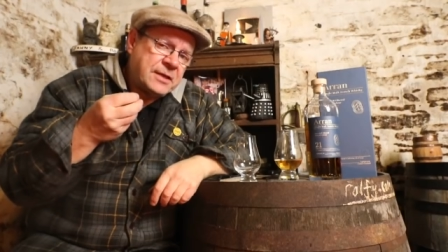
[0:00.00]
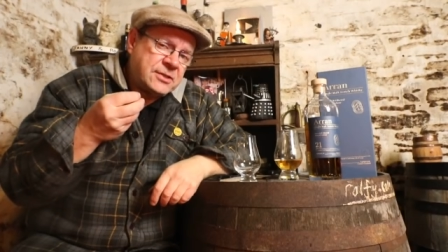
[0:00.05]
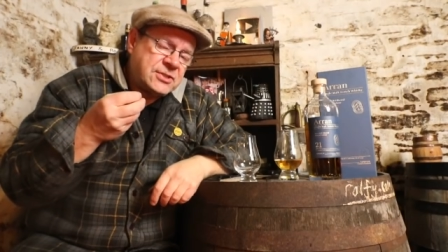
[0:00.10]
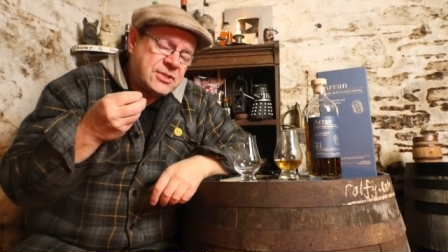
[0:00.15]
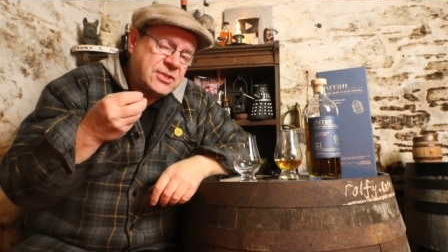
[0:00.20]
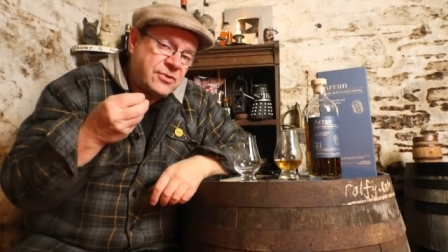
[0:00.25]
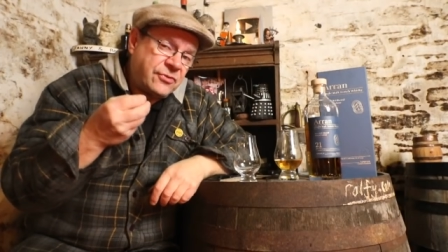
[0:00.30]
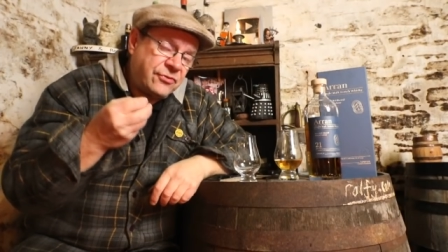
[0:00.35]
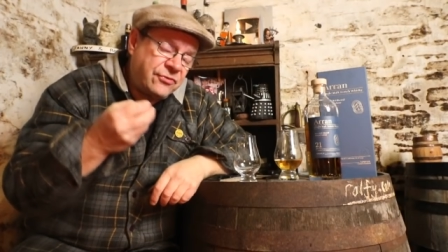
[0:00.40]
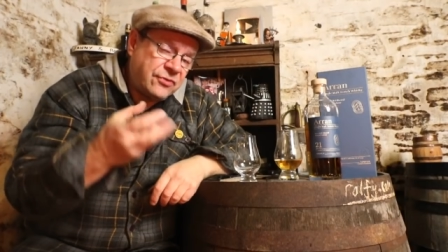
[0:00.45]

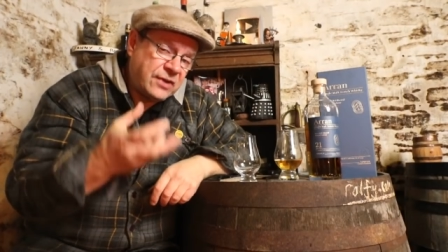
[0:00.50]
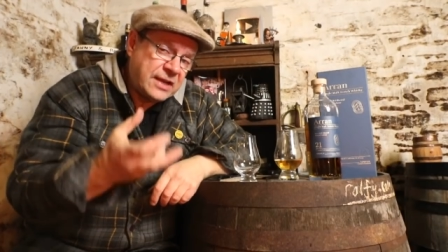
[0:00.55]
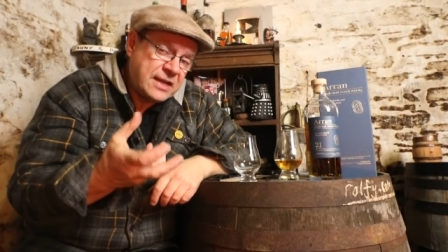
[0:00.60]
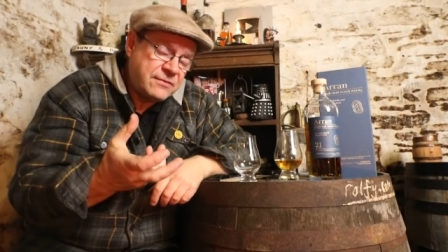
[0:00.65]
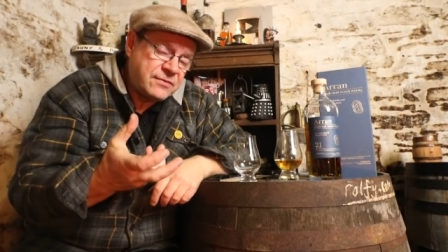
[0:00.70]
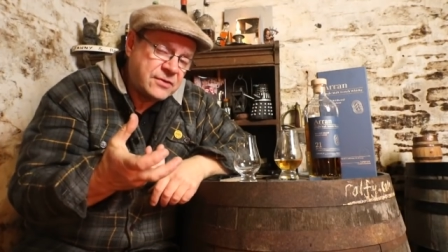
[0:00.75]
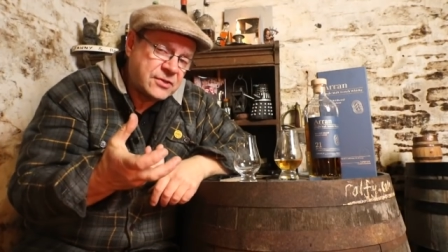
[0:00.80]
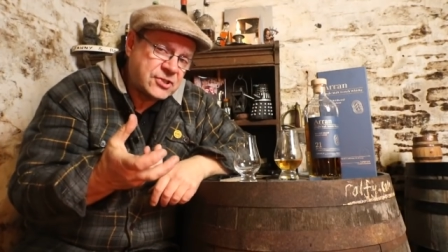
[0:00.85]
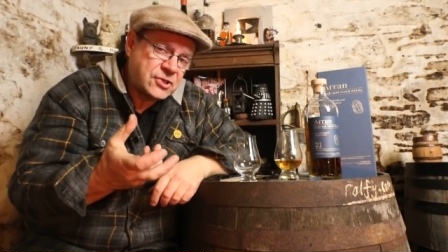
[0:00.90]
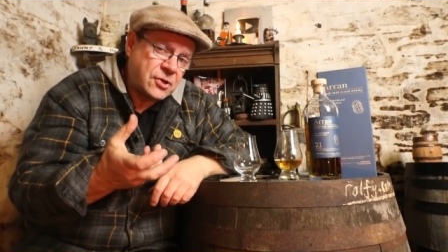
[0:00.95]
to the
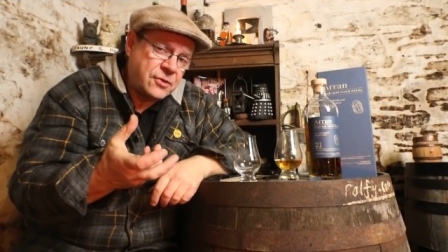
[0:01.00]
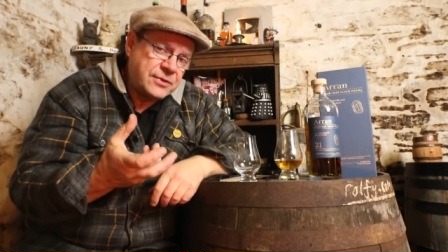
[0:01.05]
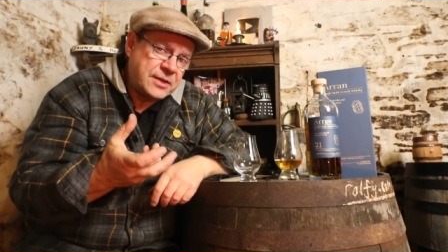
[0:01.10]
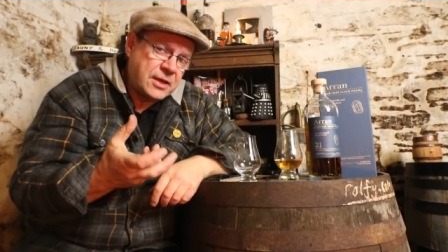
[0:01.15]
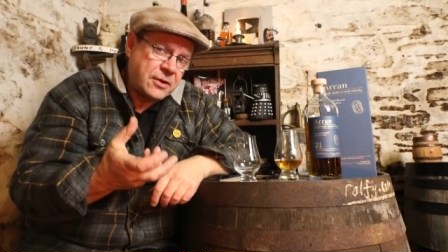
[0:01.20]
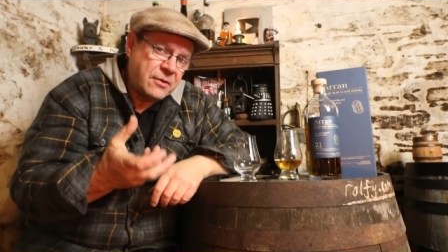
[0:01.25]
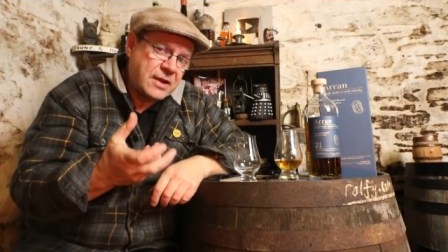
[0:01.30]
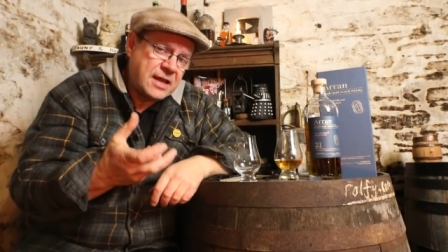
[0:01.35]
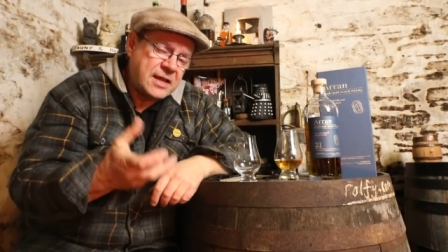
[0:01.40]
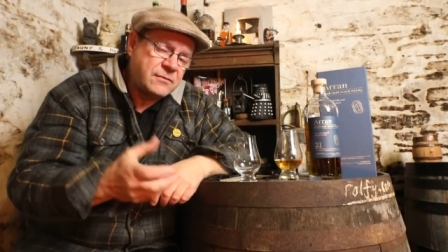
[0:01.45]
flavours on
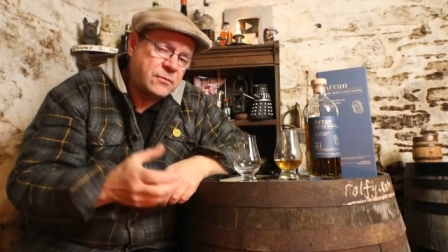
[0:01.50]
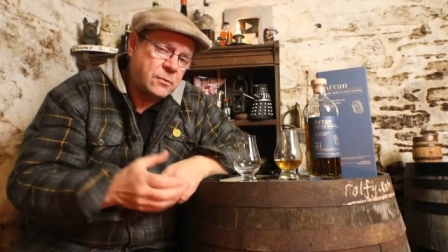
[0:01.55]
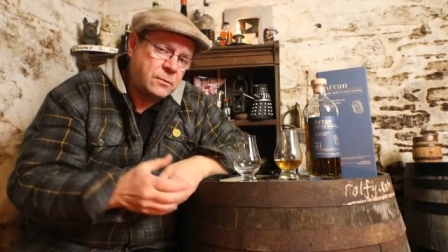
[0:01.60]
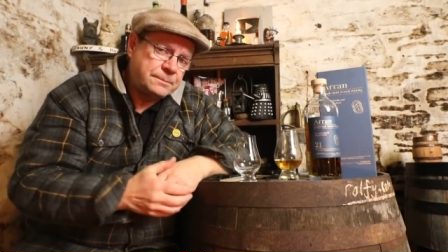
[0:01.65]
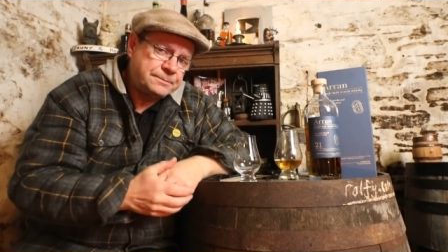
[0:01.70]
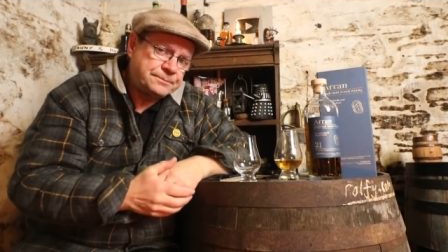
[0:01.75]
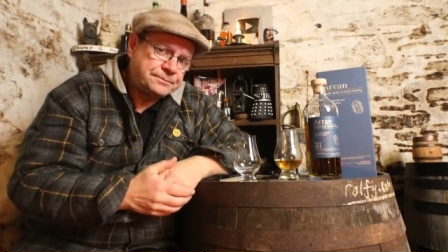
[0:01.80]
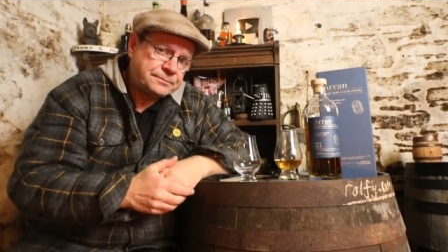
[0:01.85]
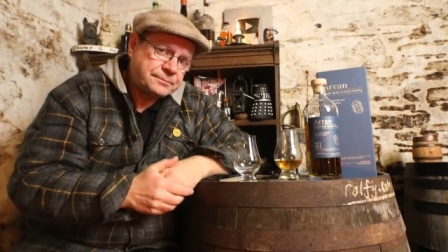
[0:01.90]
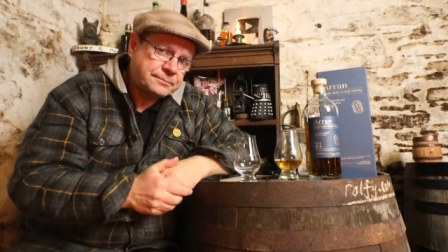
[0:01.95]
the
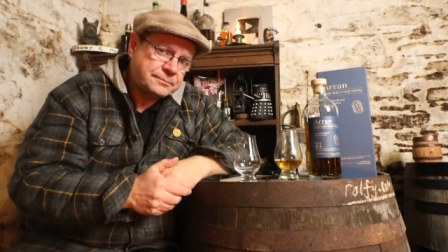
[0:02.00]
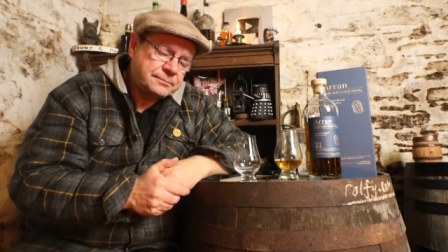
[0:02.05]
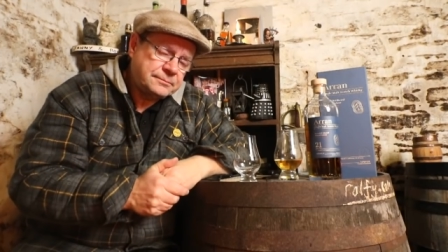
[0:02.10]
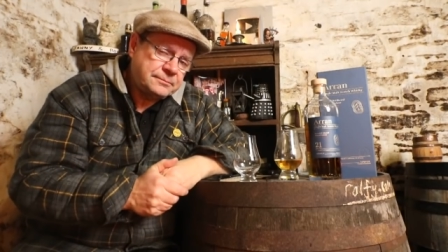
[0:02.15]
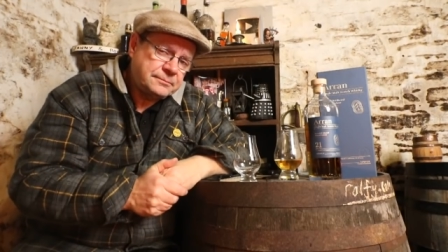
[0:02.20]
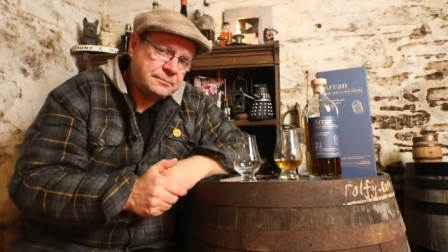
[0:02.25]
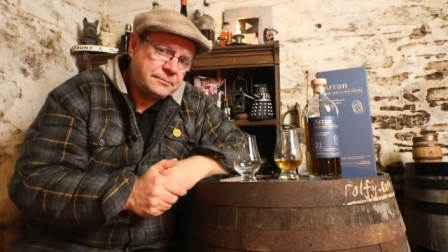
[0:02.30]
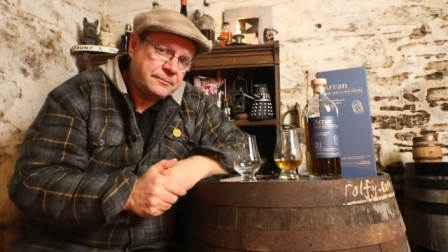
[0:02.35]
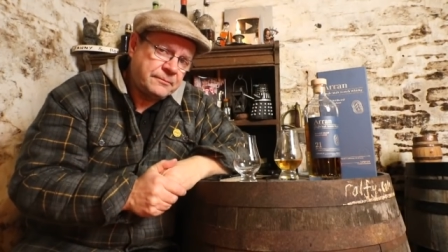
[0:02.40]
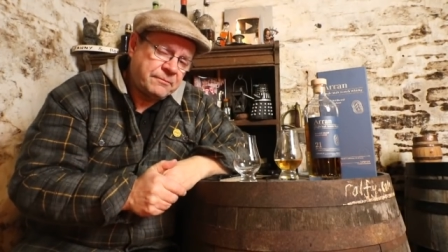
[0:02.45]
arrival.
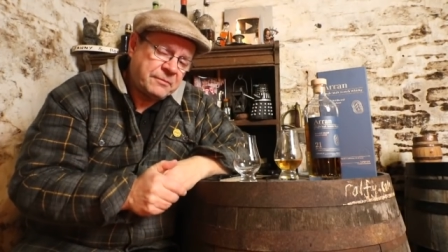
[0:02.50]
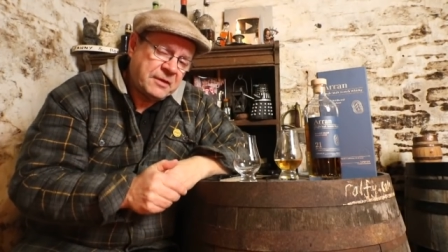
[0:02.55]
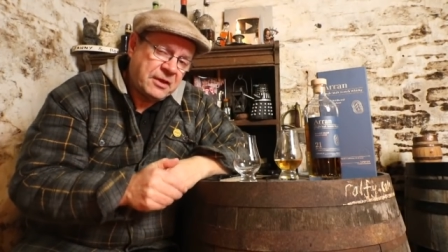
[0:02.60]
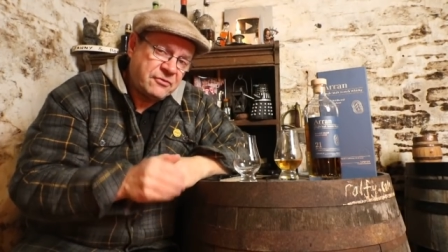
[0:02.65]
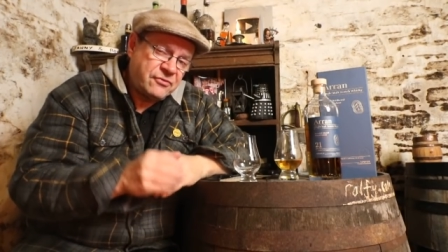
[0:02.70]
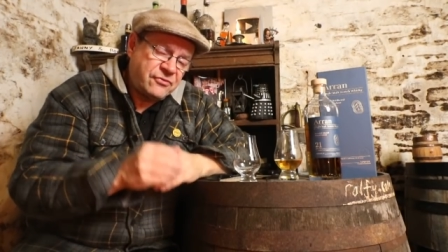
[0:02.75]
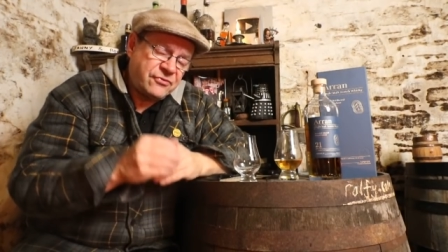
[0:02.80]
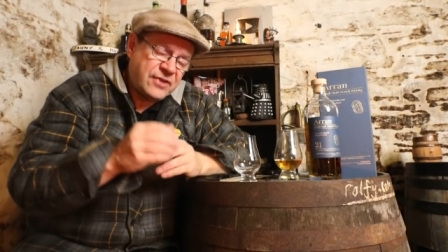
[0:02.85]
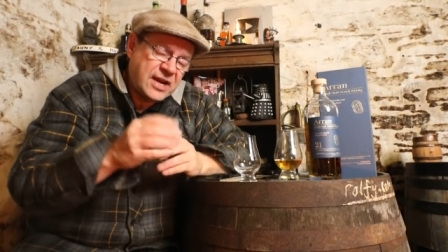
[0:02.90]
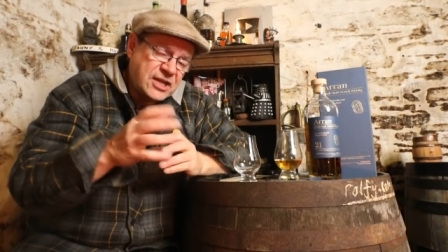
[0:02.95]

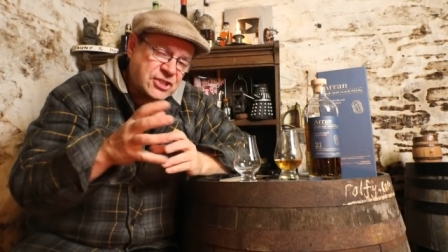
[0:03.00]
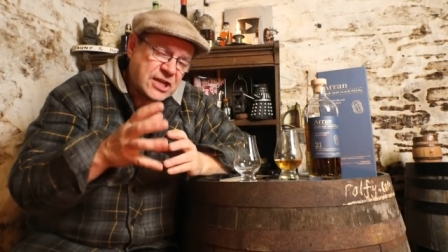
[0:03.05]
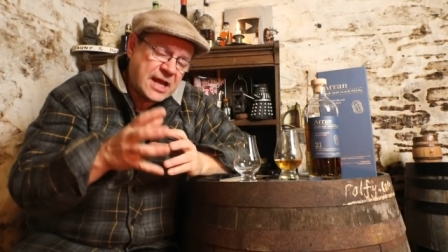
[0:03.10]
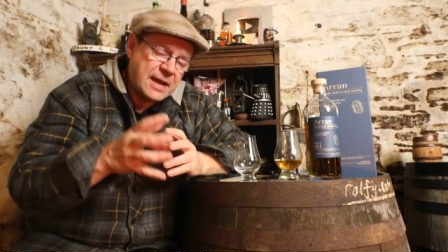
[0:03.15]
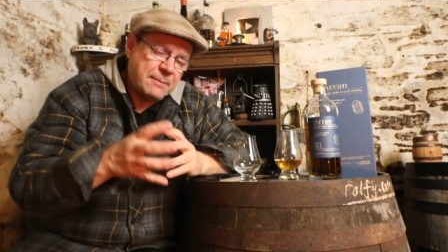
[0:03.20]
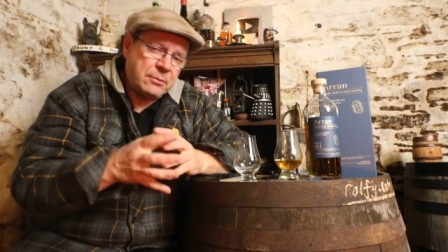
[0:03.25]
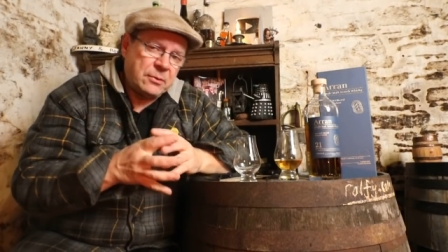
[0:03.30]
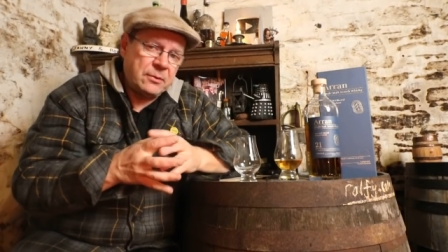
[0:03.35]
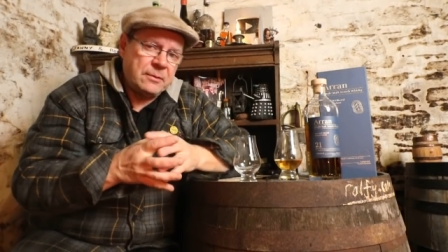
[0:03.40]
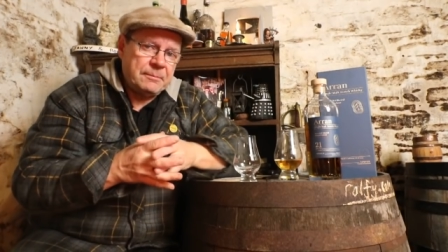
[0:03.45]
Fresh
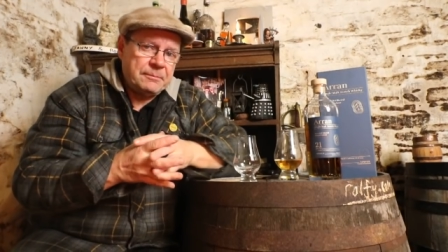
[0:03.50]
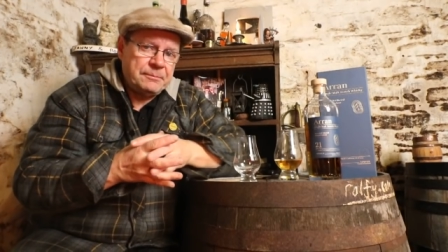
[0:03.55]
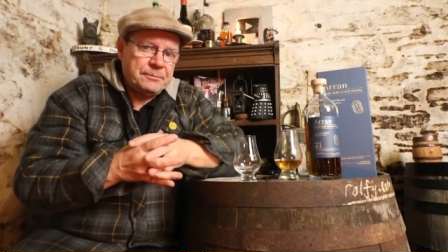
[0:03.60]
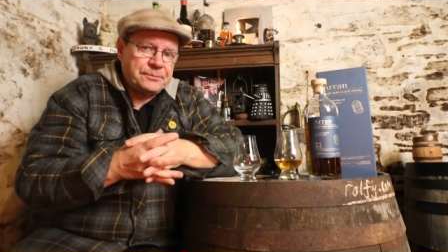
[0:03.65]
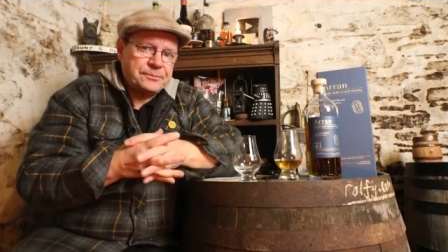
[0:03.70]
apple,